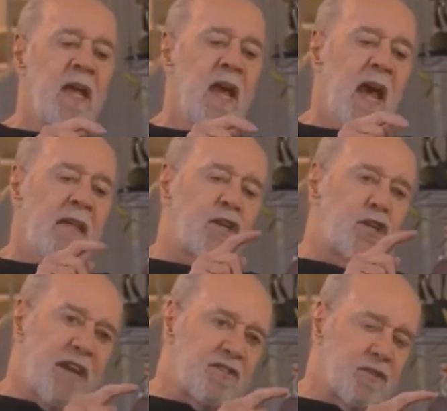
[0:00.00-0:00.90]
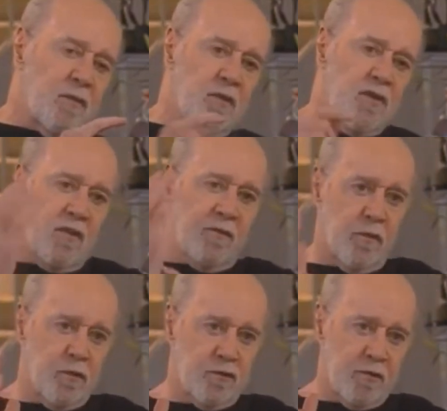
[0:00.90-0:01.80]
And the jester was in the
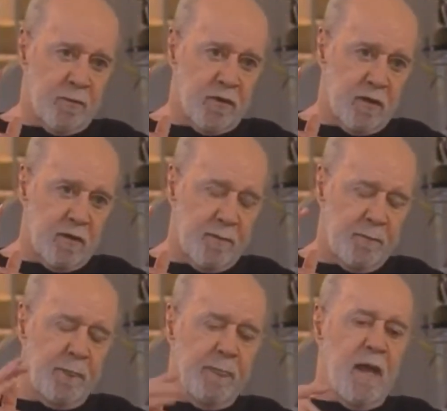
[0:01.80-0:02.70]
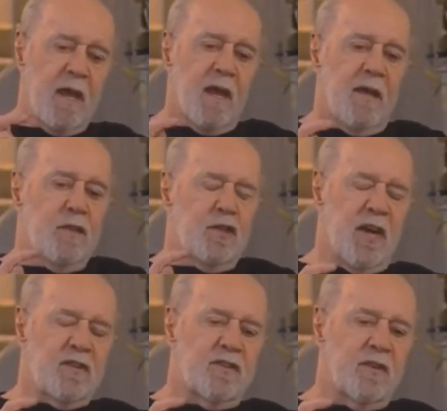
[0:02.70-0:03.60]
first triptych. And the
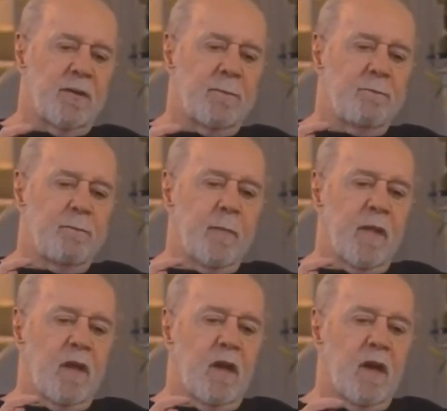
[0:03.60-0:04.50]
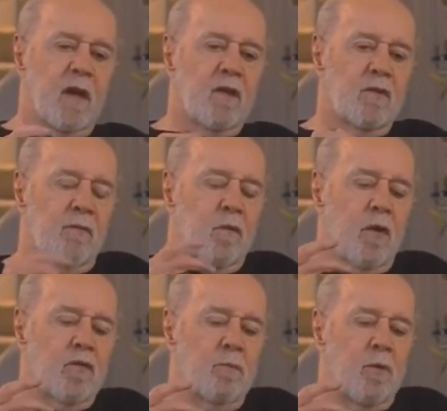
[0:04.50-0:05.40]
jester uh, is, of
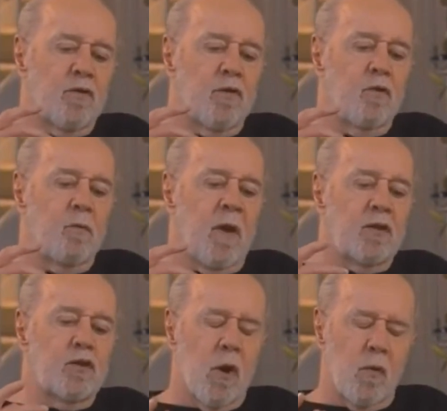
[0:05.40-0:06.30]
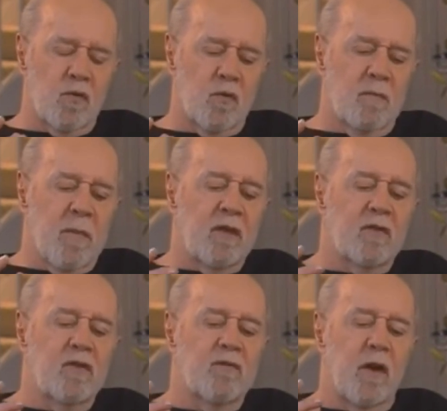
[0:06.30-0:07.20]
course, a person who makes jokes. He makes
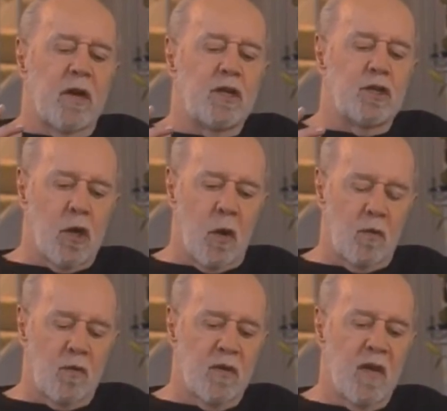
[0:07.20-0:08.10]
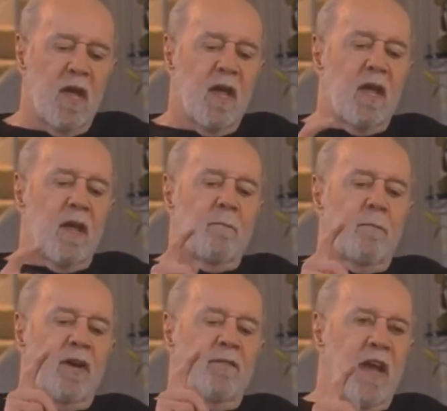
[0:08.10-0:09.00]
these funny jokes.
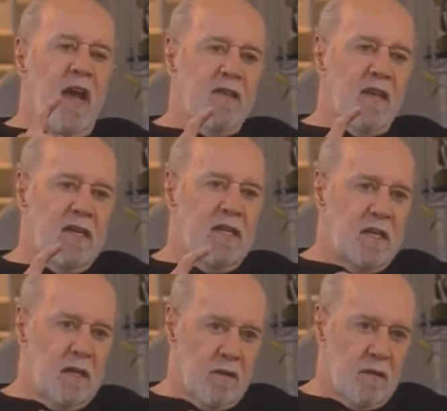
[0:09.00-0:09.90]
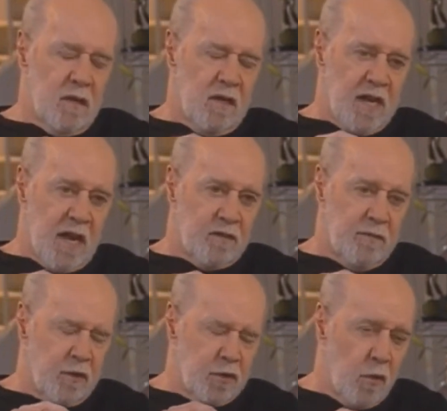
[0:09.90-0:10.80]
But if he has ideas attached, if
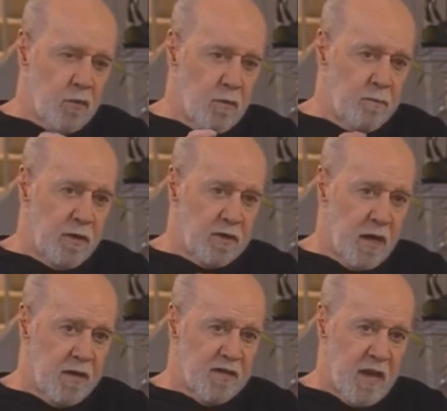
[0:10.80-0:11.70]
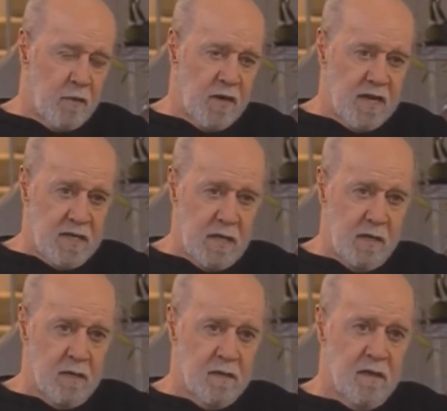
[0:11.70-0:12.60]
the jokes are built on sound
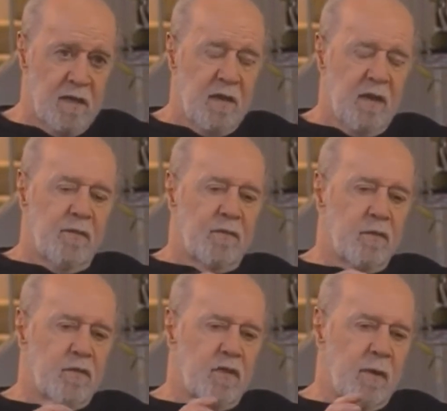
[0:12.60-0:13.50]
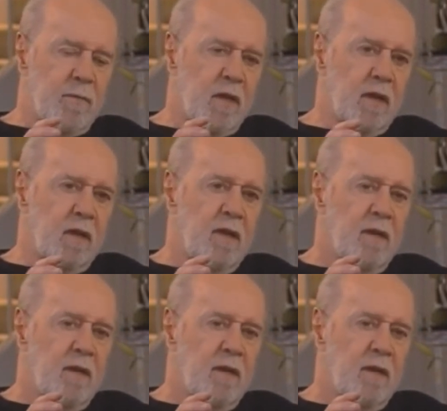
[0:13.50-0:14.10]
ideas, if there's something